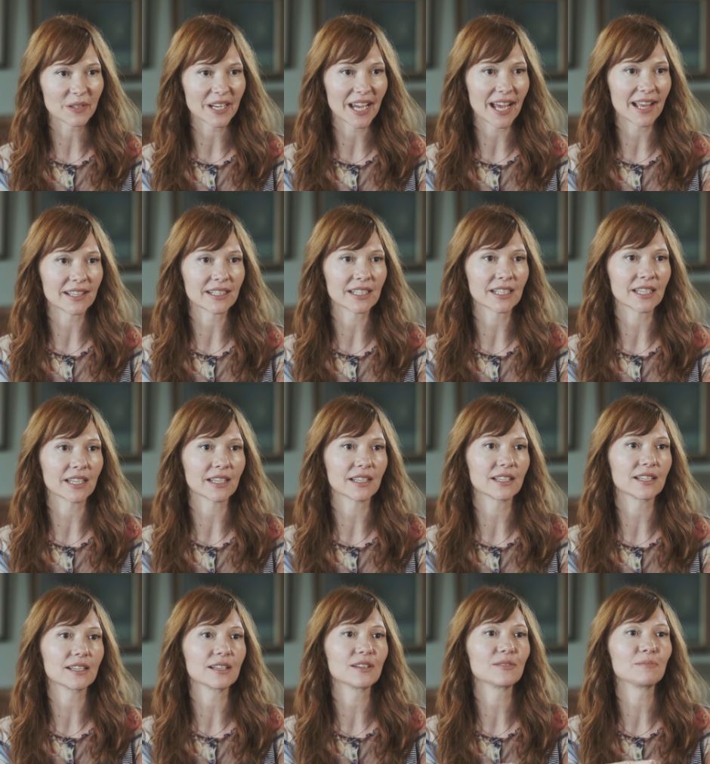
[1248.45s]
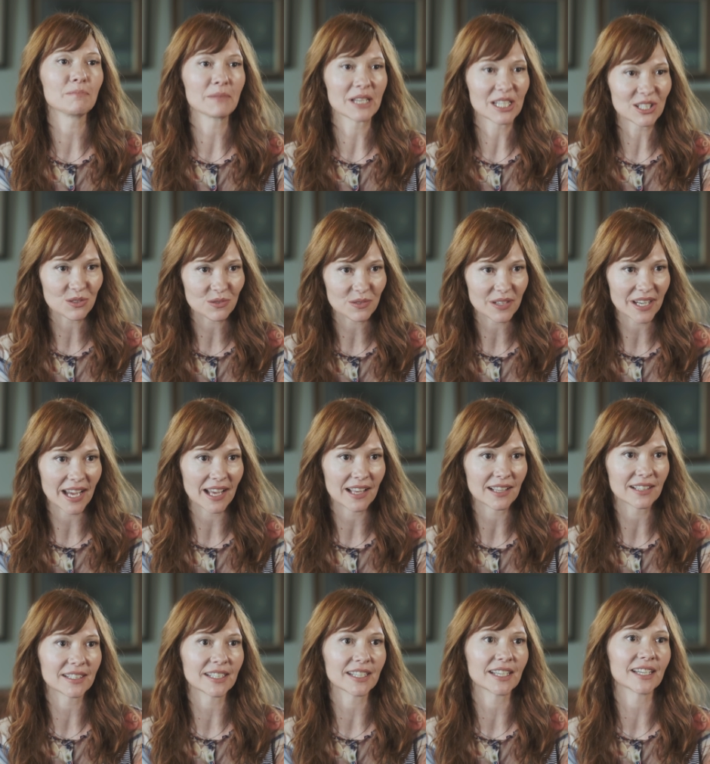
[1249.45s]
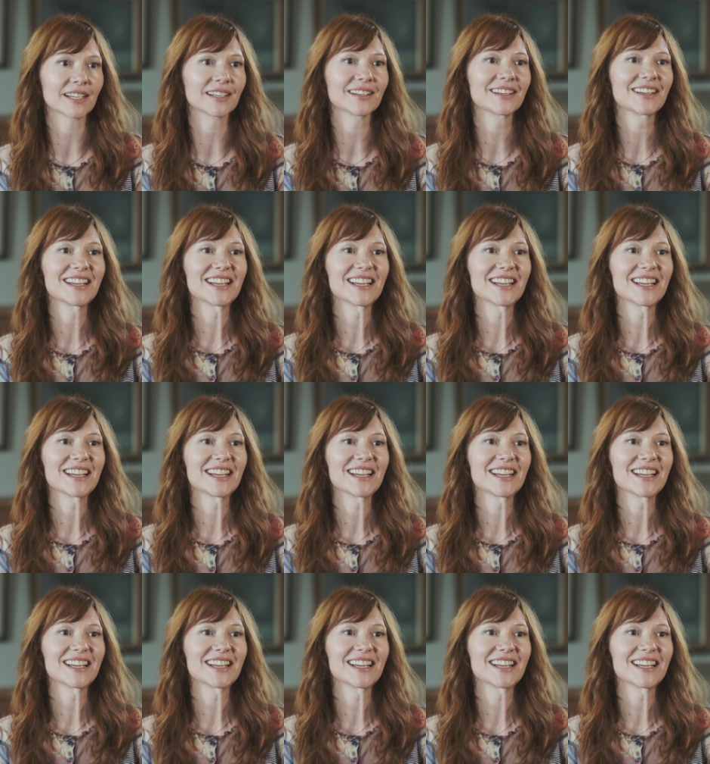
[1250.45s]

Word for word: reality, mixed reality,